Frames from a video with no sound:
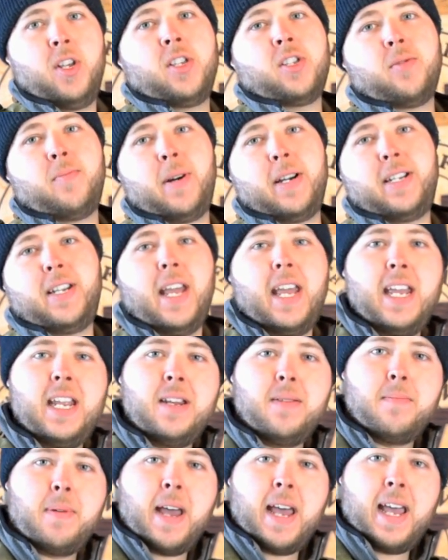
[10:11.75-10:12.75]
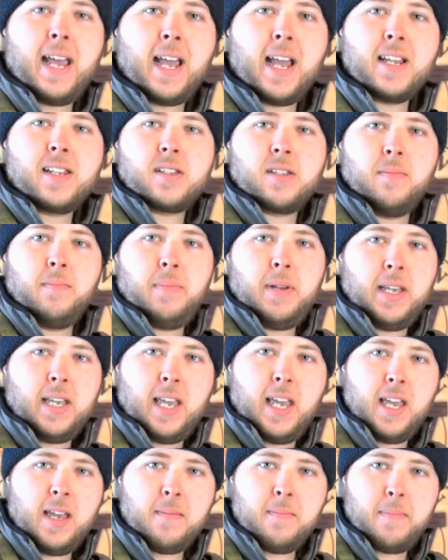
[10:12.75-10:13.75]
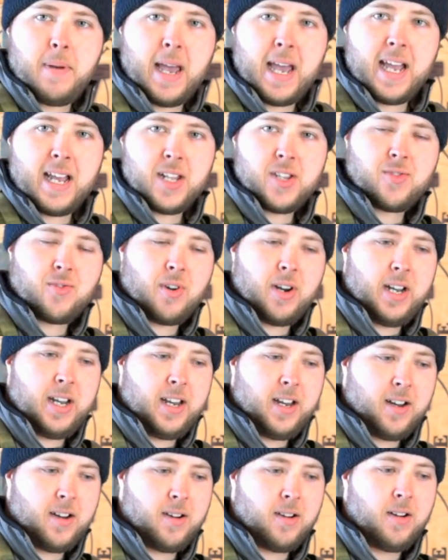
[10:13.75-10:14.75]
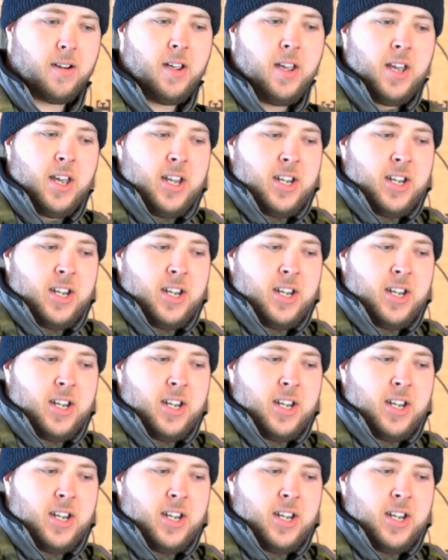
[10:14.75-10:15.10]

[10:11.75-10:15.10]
So my Titan bag has some big hip pads right here